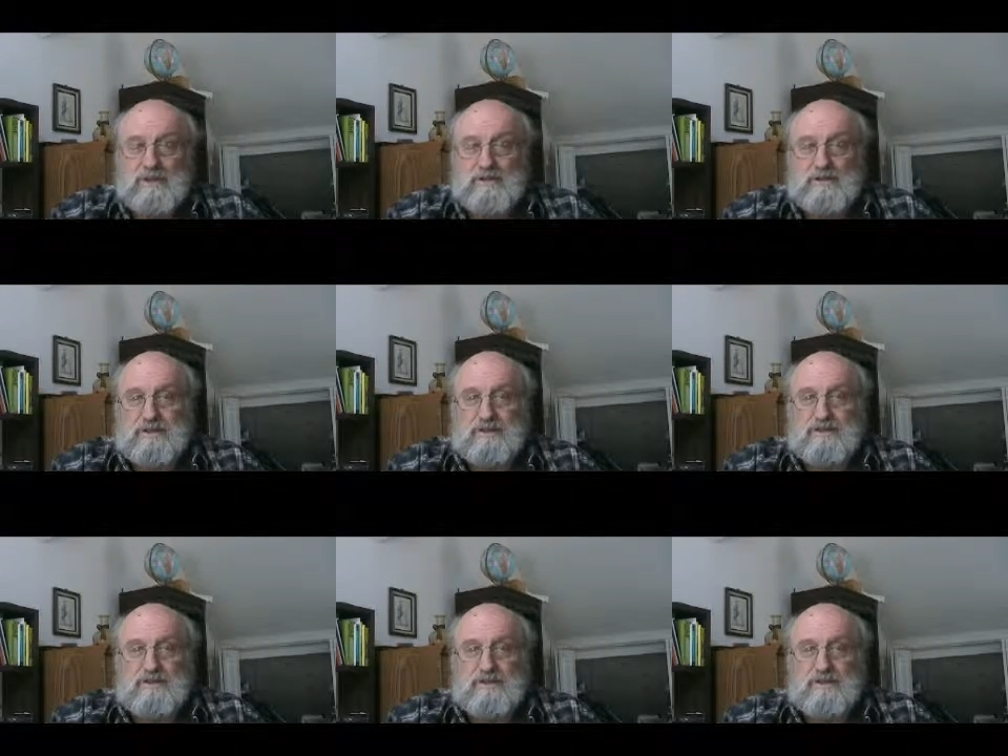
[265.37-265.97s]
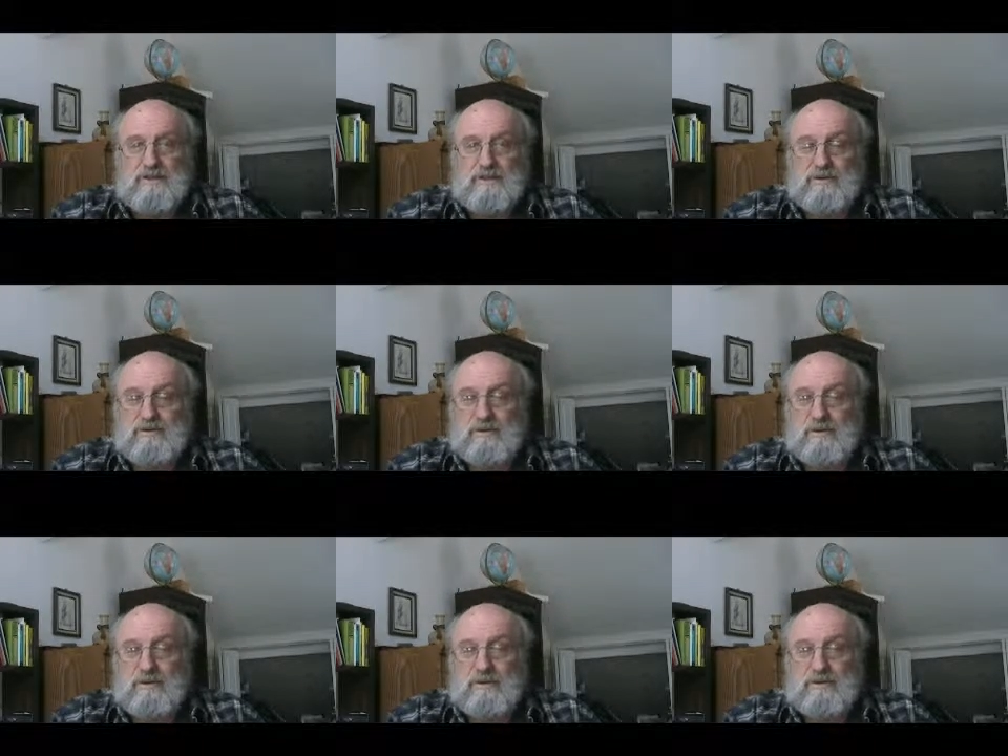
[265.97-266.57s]
just don't,
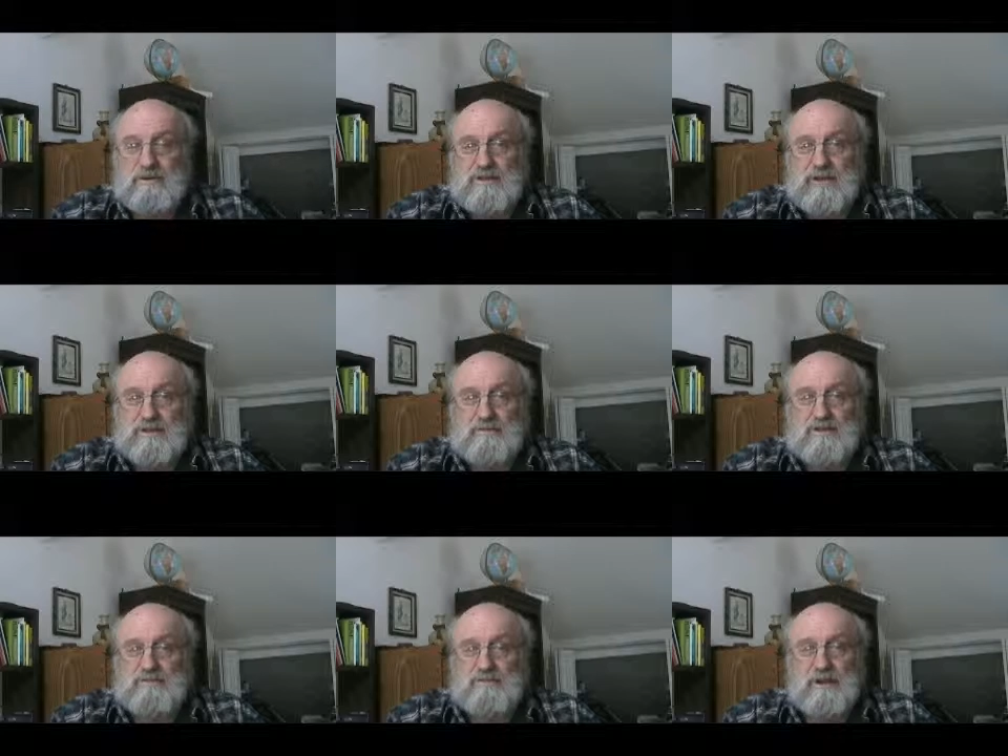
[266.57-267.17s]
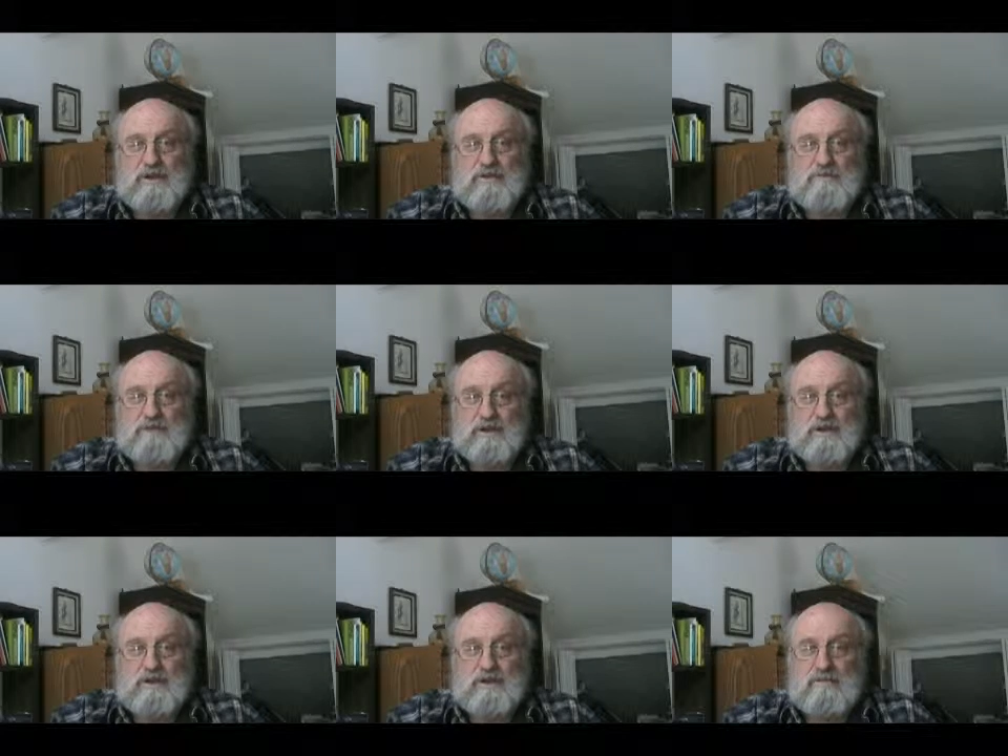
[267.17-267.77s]
you know, take
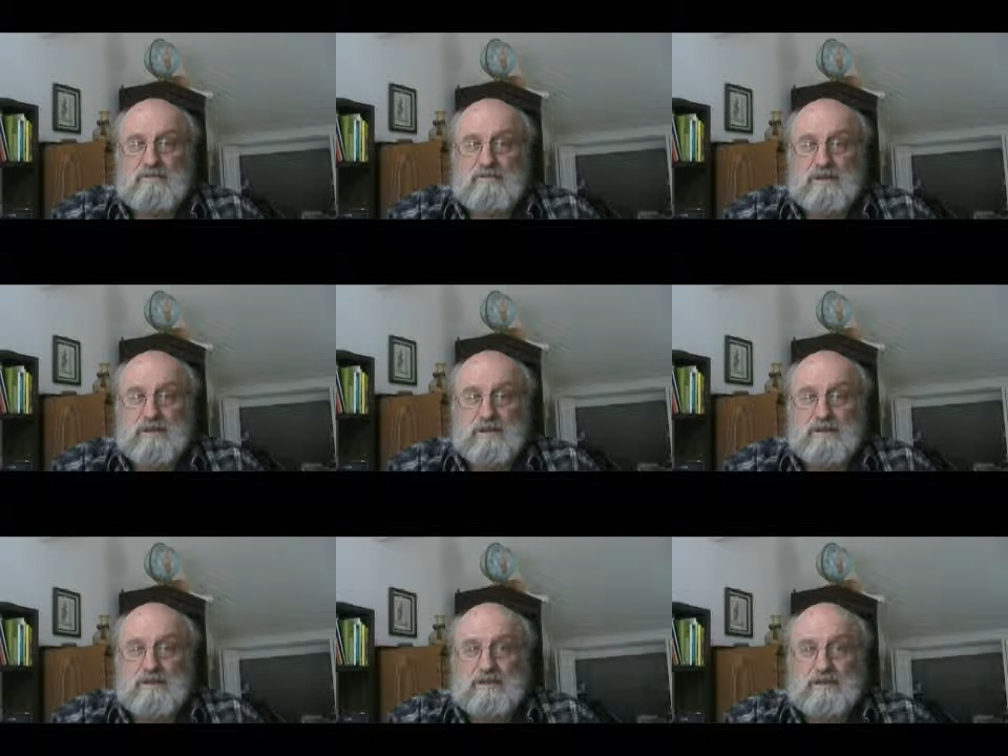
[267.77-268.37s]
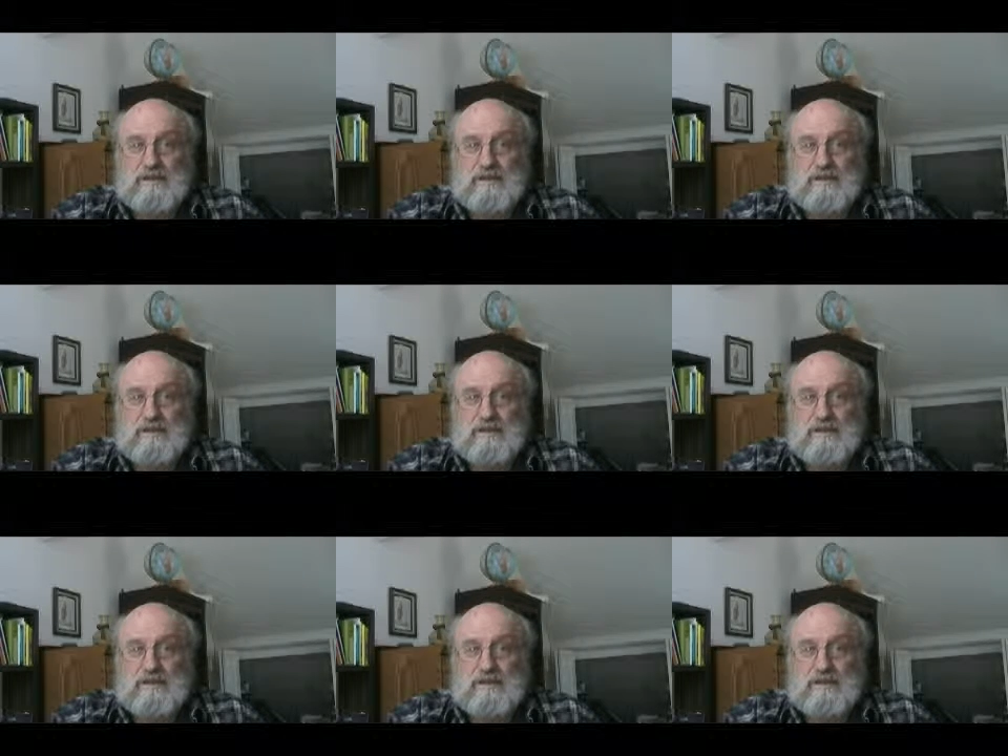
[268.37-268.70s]
responsibility for anything,